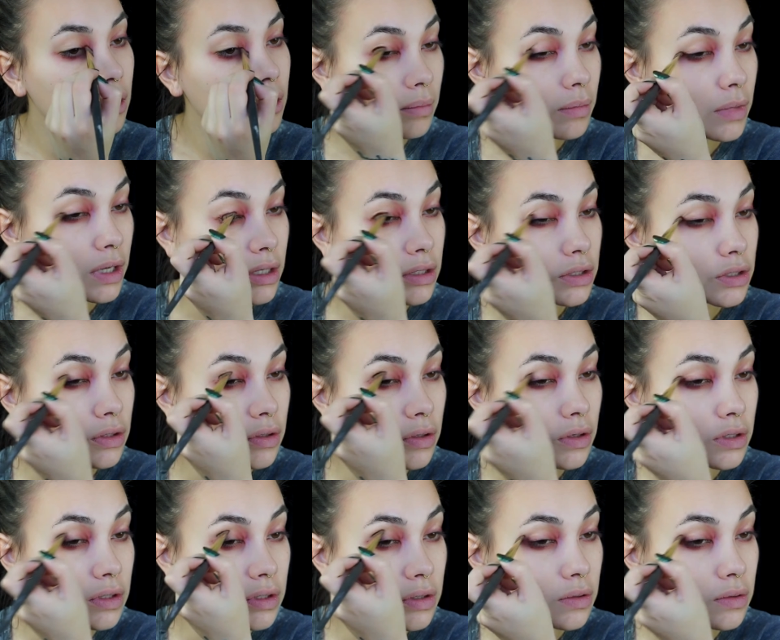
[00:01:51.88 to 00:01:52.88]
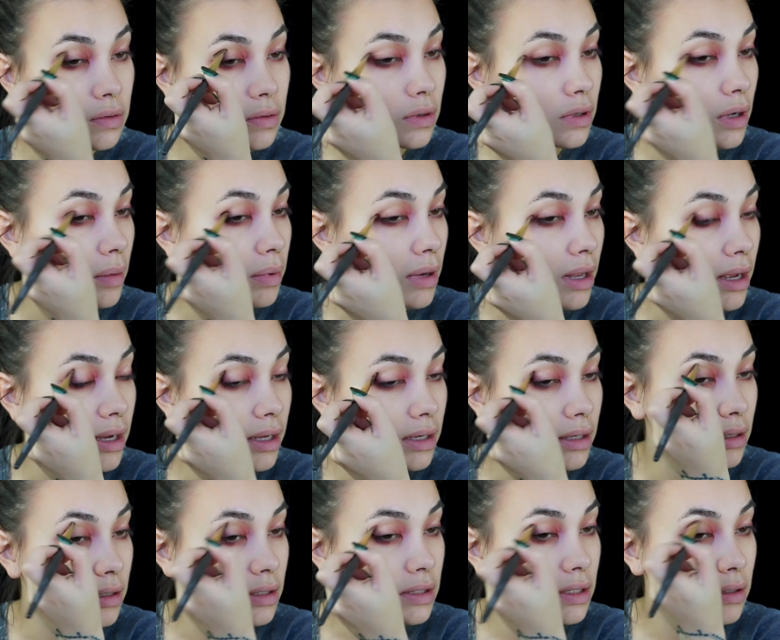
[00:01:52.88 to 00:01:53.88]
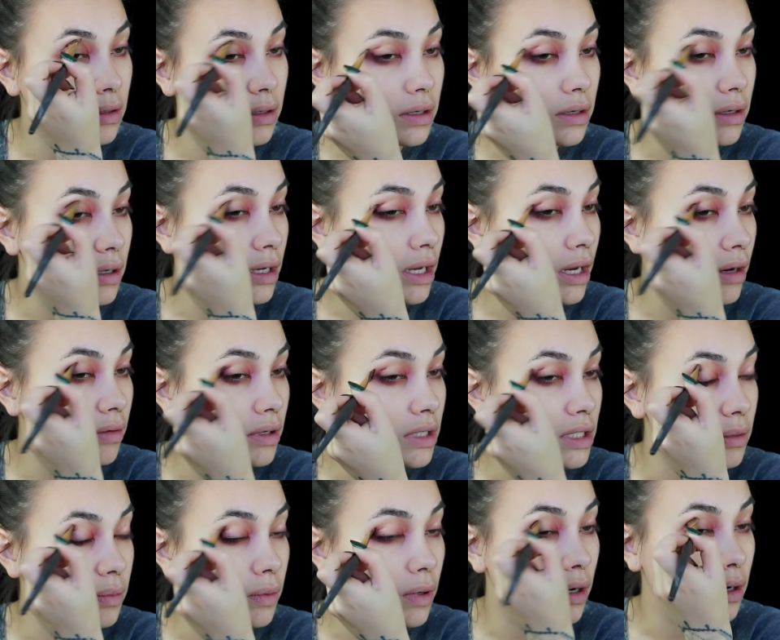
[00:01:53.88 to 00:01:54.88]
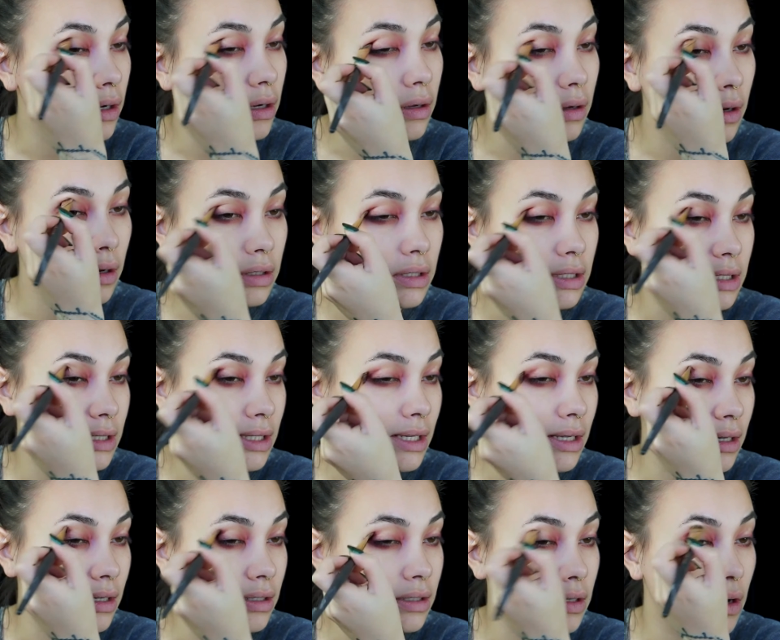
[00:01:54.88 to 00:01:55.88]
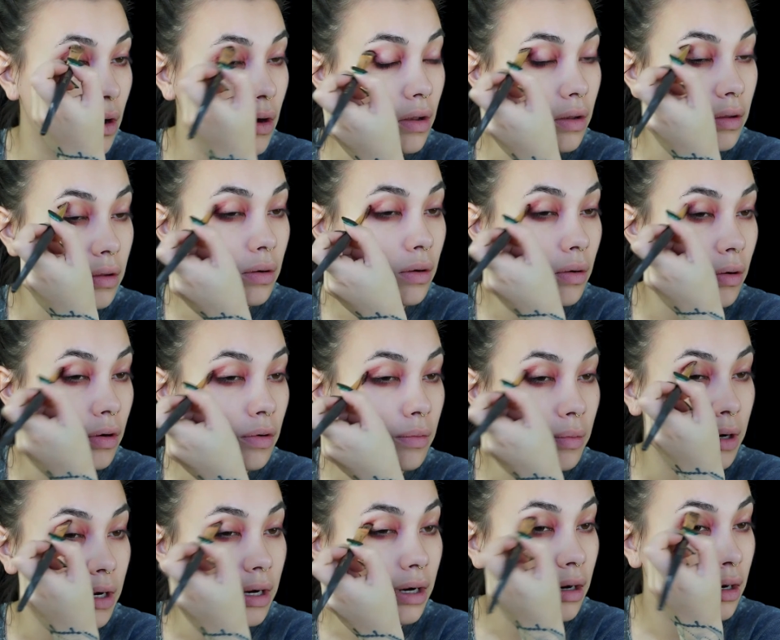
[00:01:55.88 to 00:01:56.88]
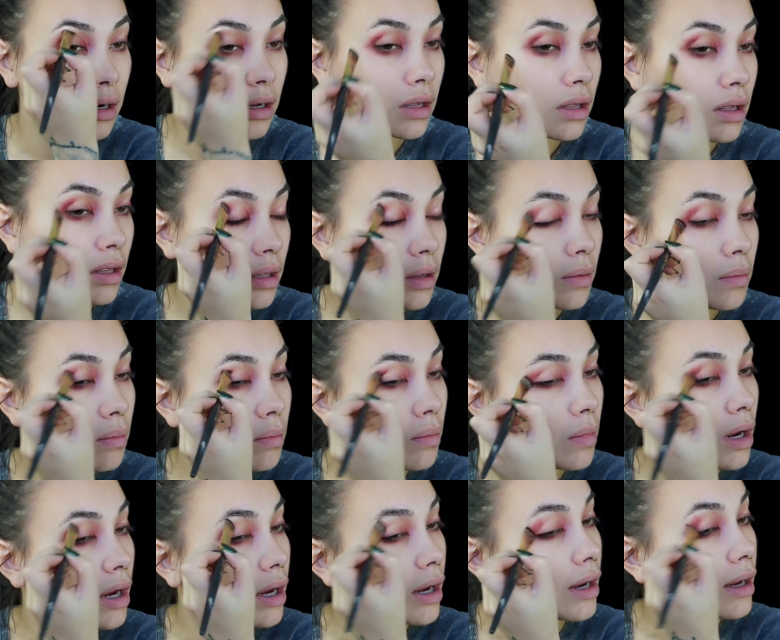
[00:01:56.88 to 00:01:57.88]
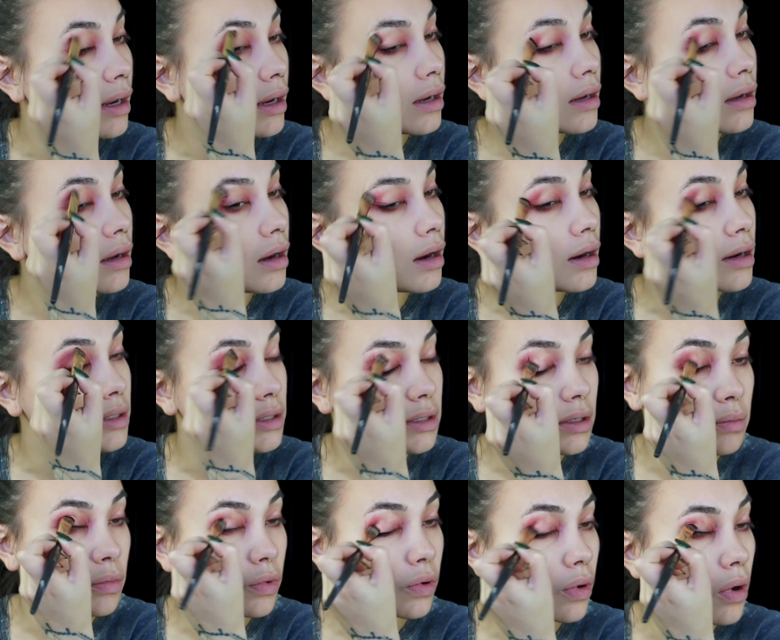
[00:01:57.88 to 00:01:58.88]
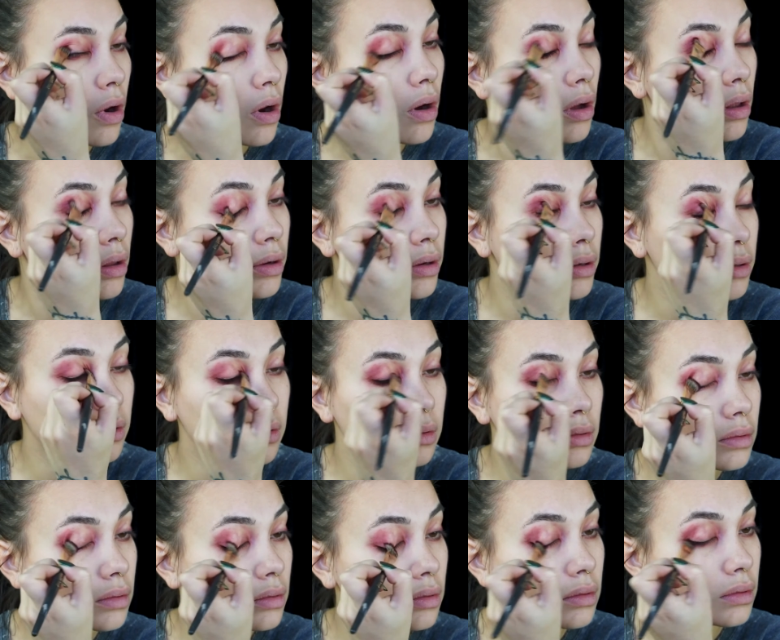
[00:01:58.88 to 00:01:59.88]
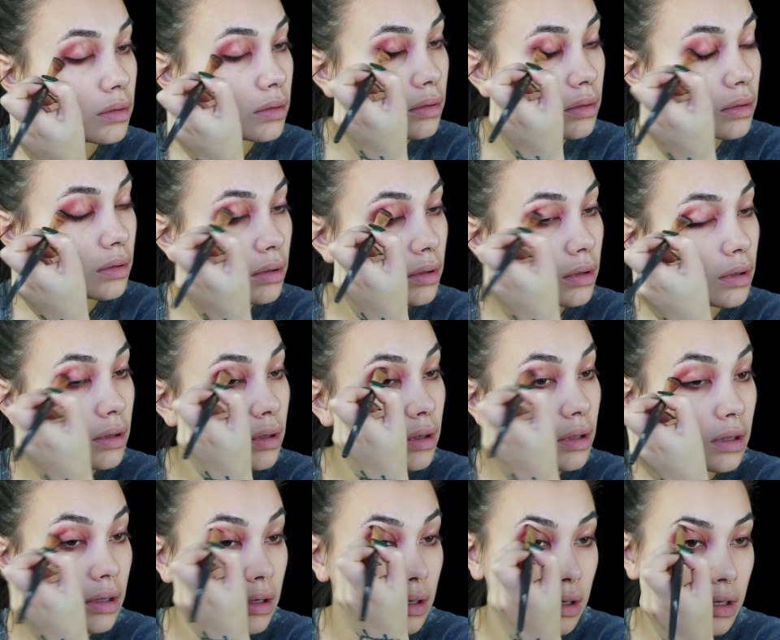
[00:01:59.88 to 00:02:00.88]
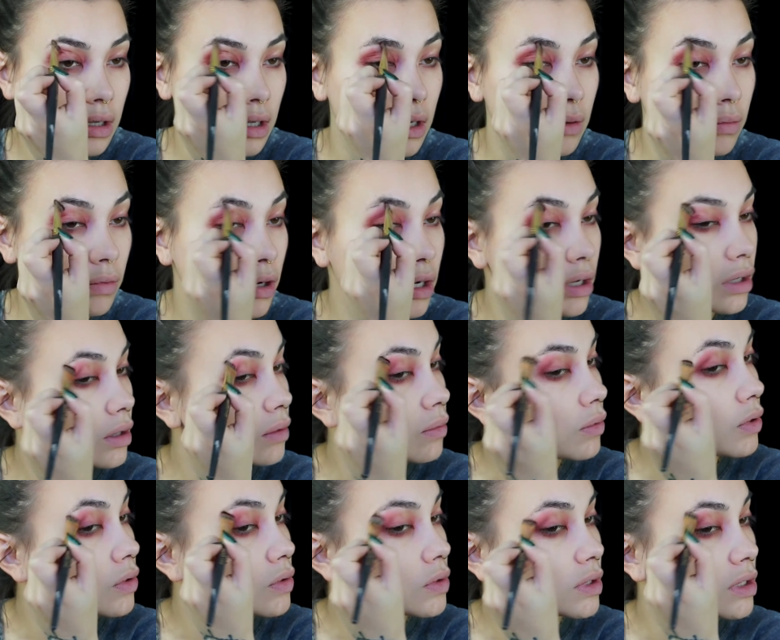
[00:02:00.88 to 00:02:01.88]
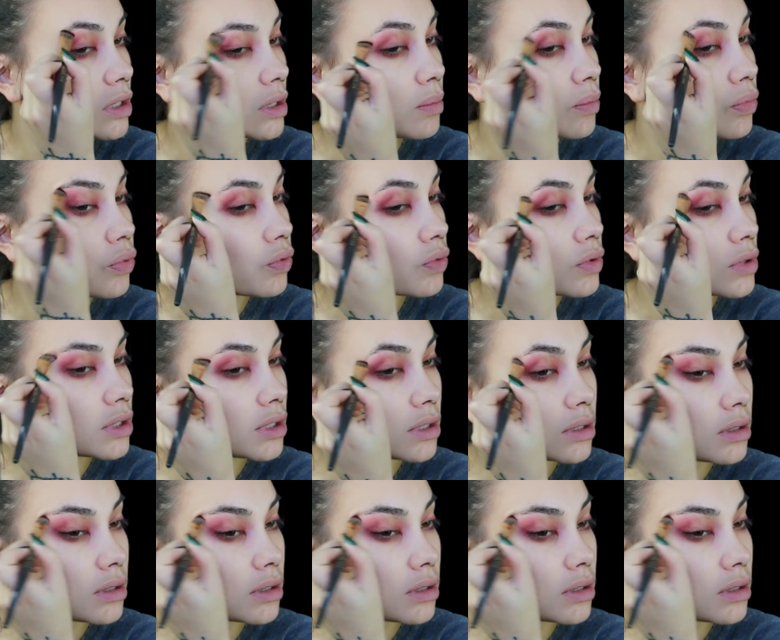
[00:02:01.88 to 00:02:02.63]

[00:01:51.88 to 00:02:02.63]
Making sure to apply this on areas where the skin is hollow or where my eyes are more hollow and where it would usually bruise the